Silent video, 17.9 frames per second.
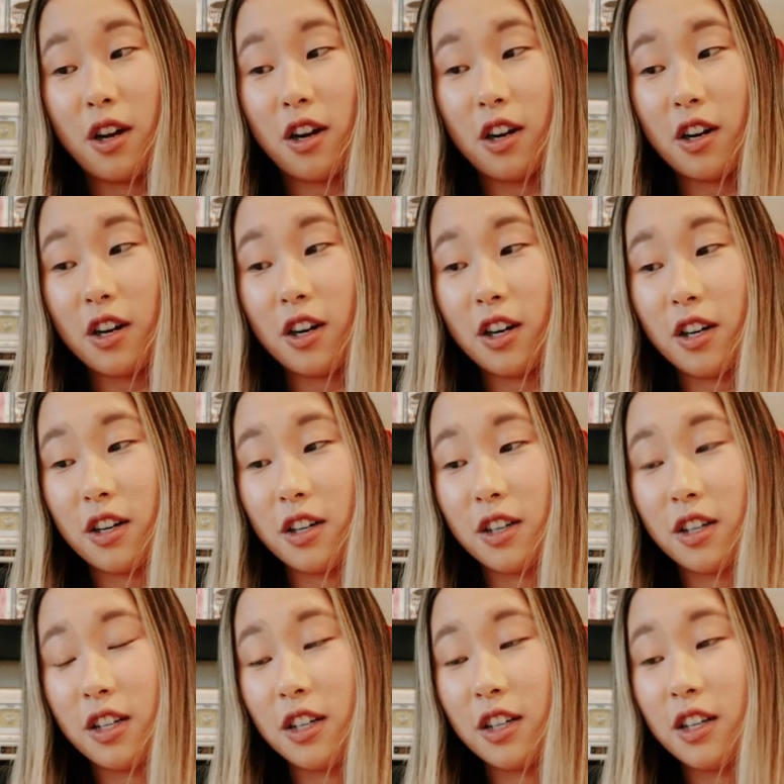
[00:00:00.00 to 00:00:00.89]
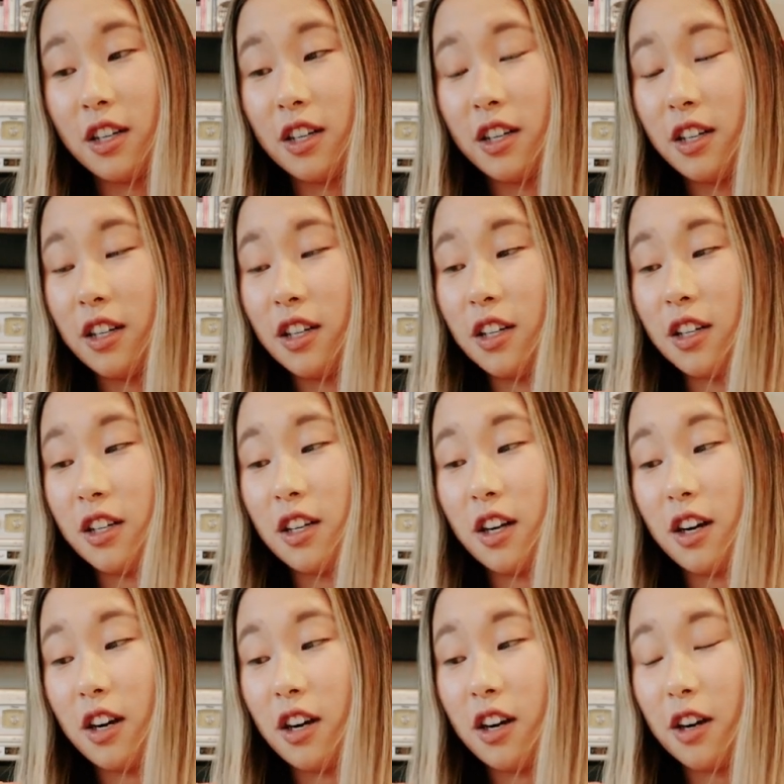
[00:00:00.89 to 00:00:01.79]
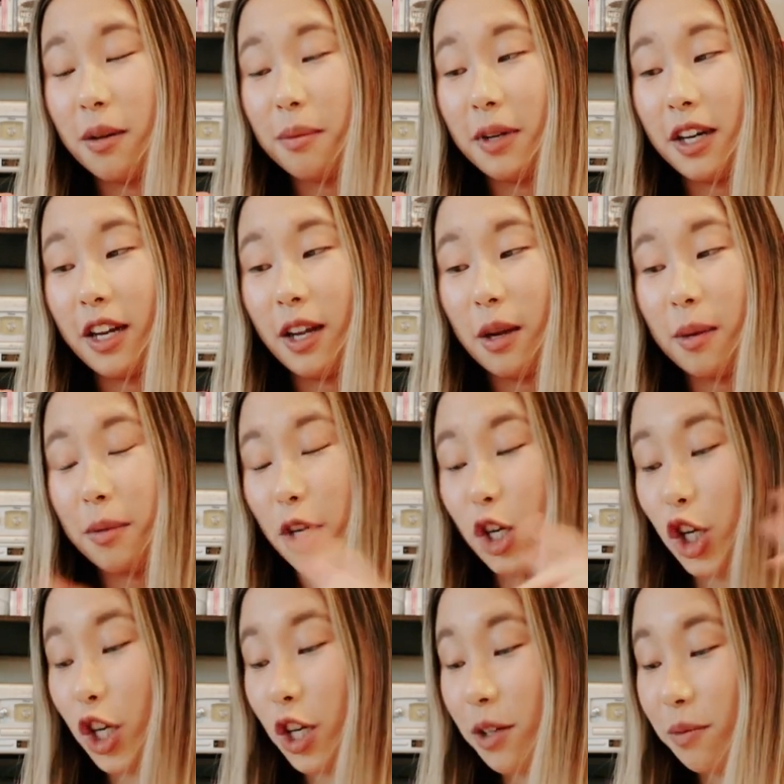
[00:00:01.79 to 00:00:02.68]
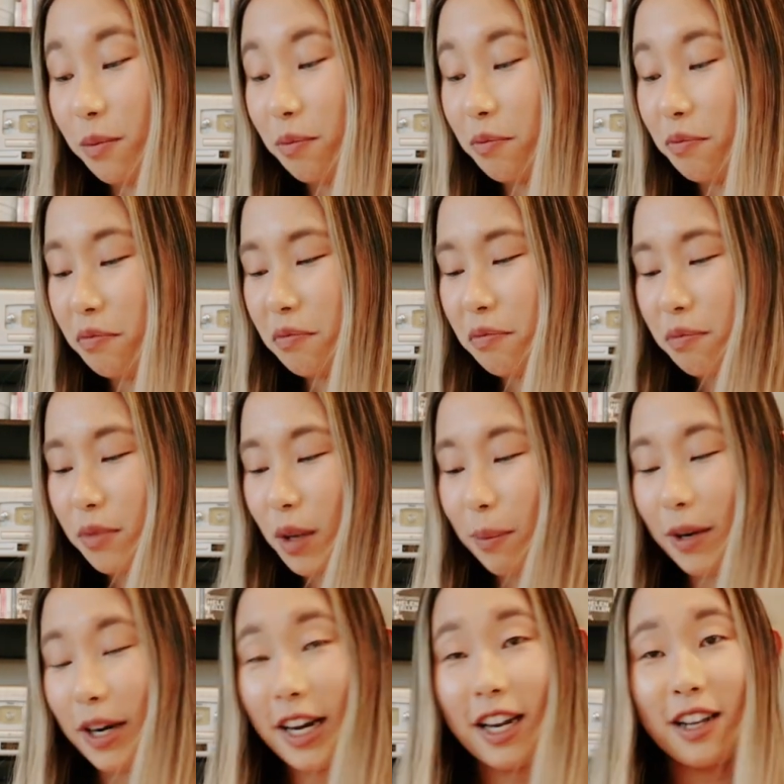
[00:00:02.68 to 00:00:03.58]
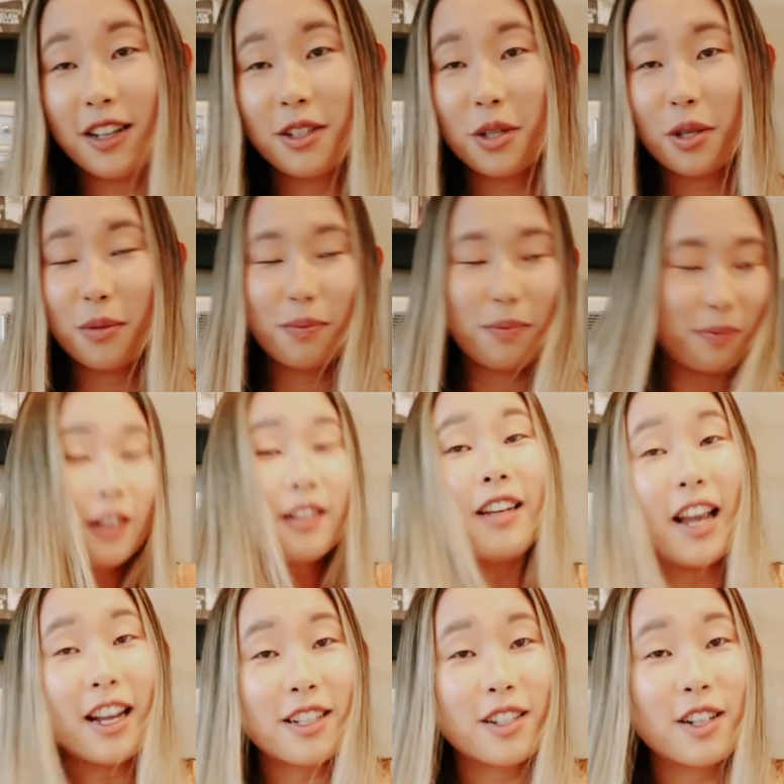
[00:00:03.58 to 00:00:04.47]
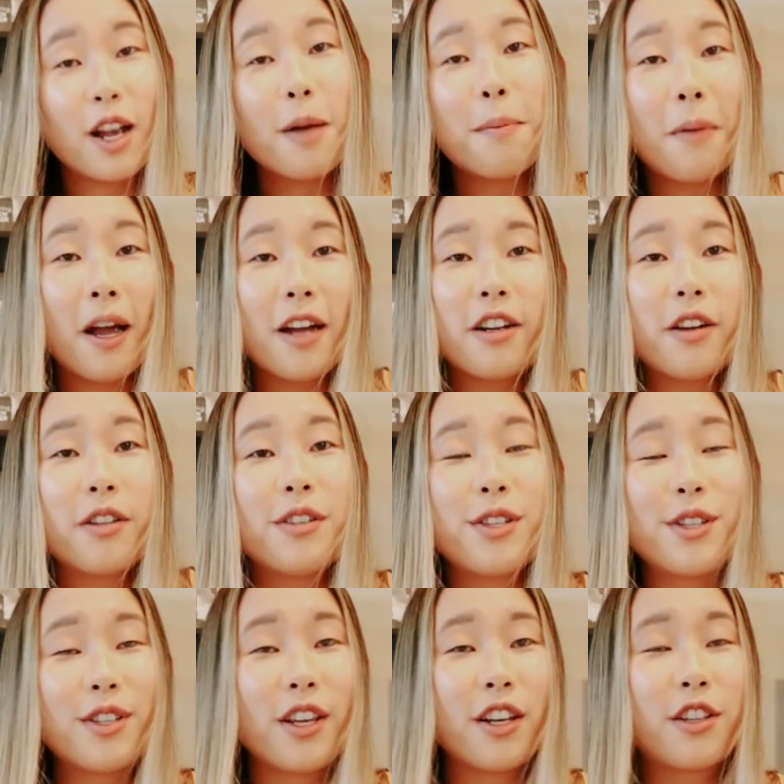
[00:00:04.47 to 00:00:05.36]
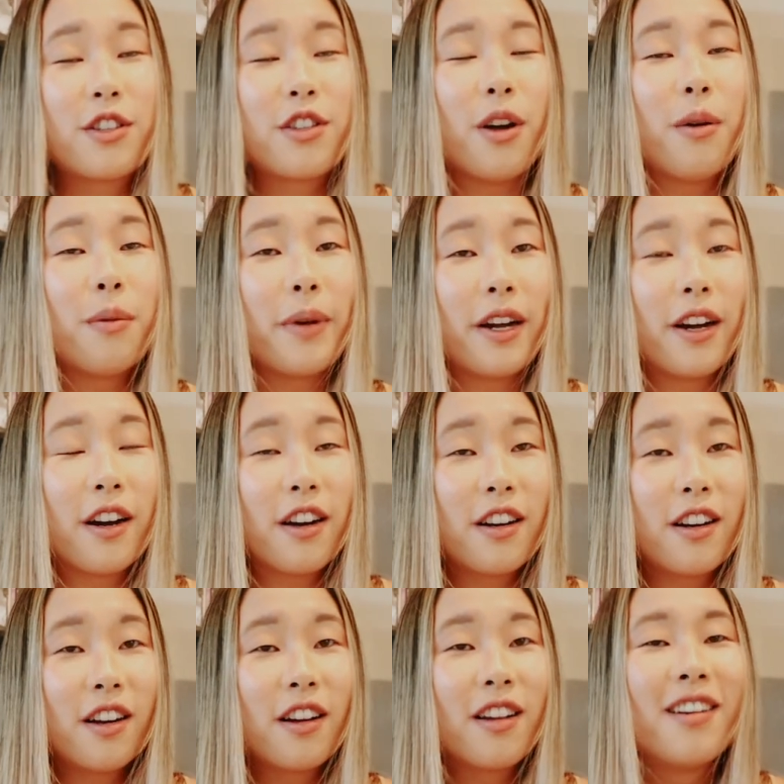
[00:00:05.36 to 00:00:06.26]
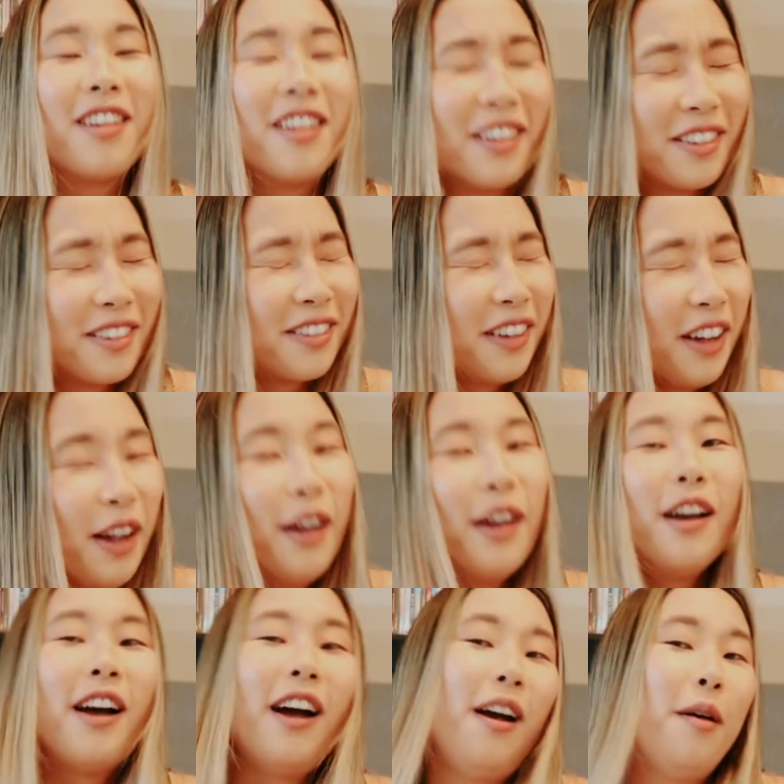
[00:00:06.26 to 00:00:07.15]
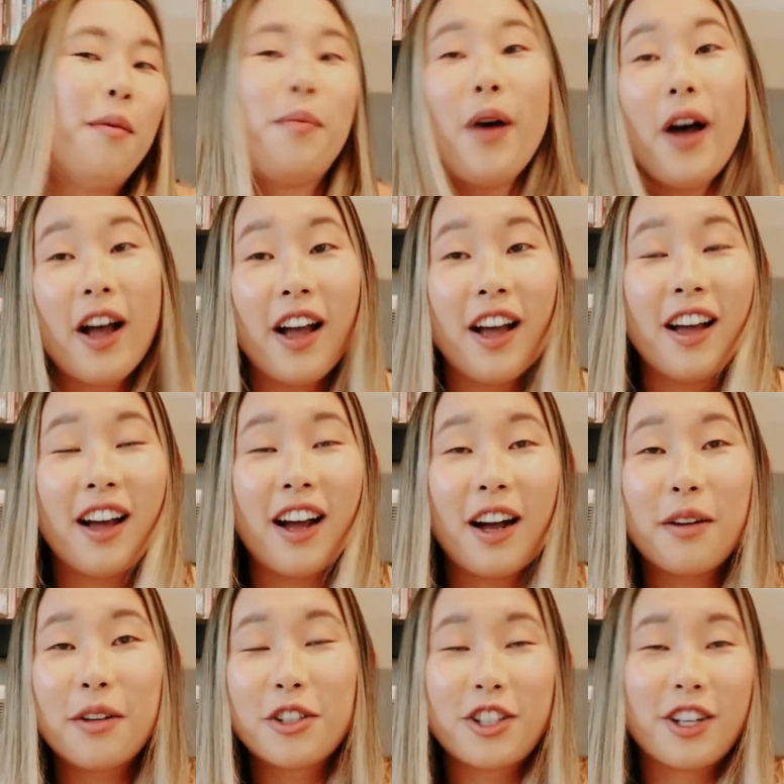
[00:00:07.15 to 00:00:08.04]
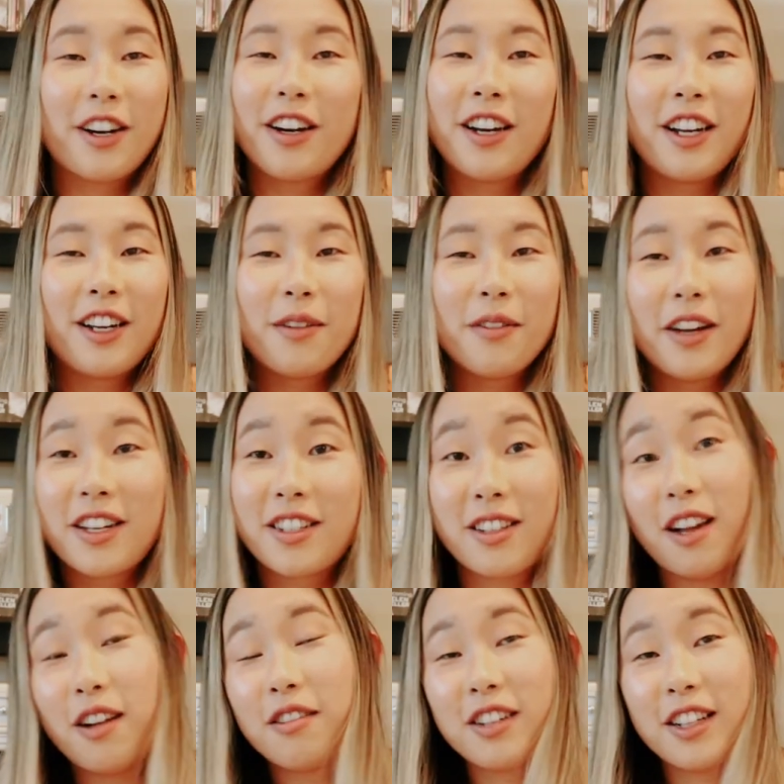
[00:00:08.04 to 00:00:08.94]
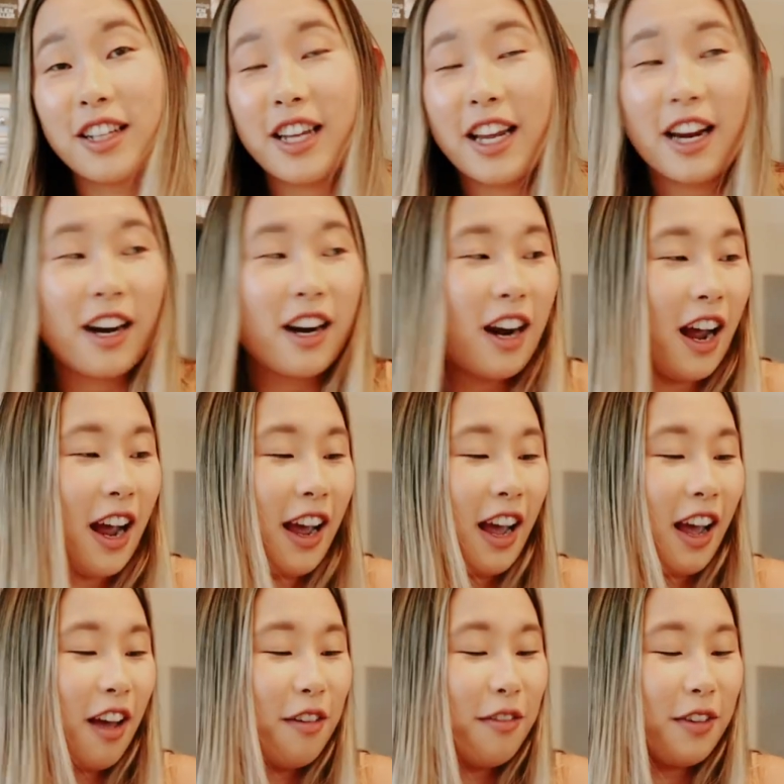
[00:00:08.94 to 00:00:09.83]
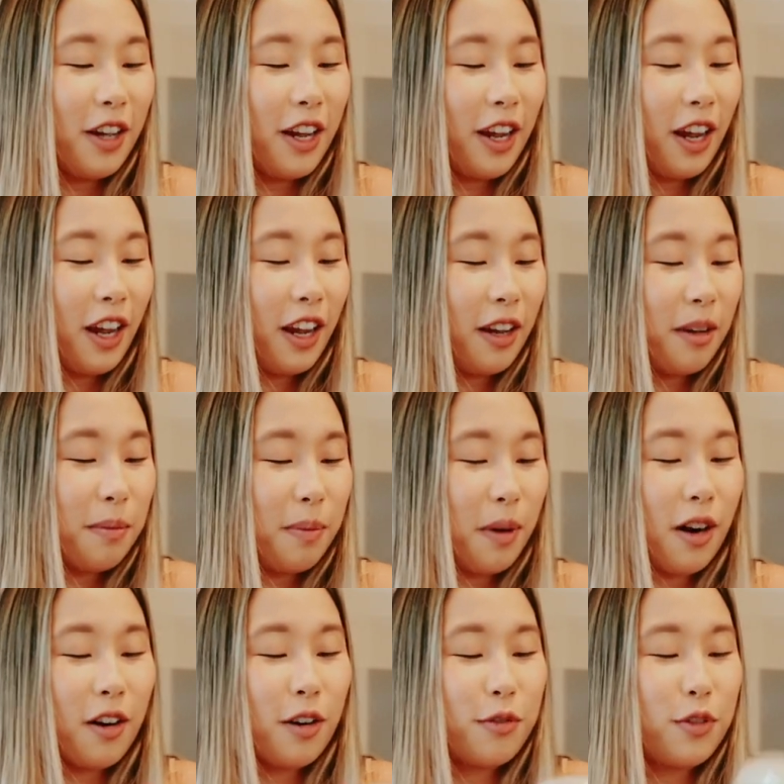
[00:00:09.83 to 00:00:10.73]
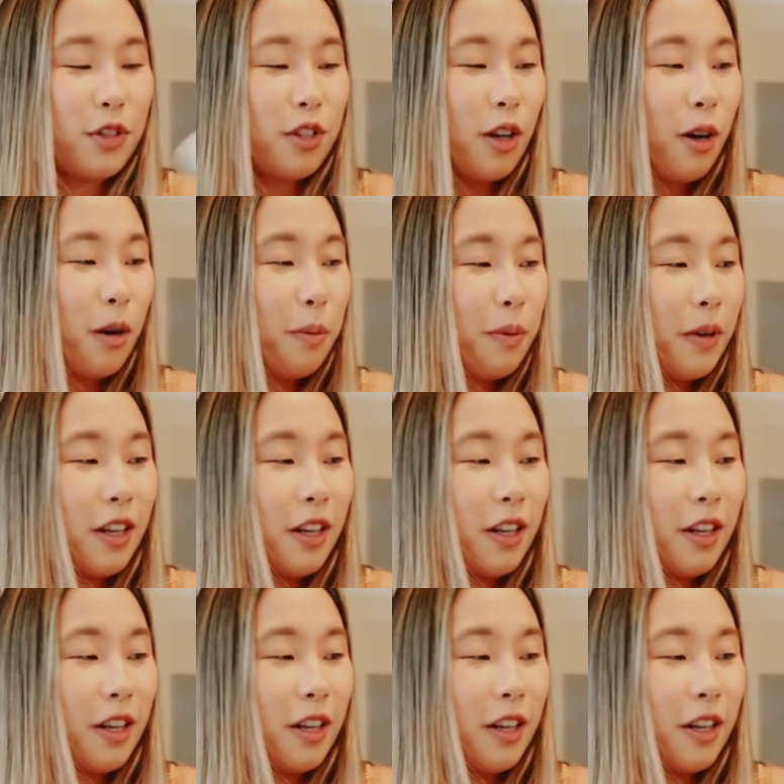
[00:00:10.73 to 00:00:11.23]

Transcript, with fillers: Arm & Hammer brand. Next up, I know this is like so weird, but I'll share it anyway because I don't really care. I have a bar of soap.